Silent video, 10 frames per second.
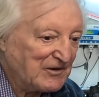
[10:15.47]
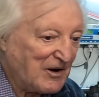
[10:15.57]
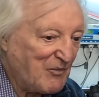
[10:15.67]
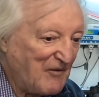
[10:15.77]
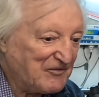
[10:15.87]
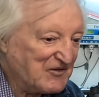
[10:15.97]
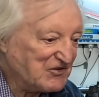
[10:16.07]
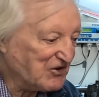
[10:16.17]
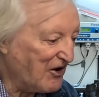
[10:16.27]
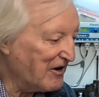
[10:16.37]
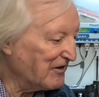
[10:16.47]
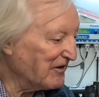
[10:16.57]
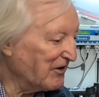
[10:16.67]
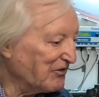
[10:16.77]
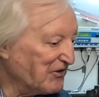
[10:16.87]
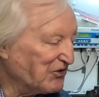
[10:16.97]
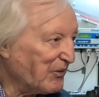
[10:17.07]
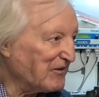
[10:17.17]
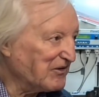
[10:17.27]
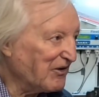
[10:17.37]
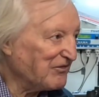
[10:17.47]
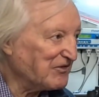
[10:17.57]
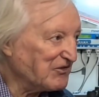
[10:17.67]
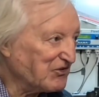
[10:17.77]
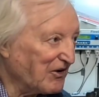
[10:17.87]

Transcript: come off this side and only 20 off this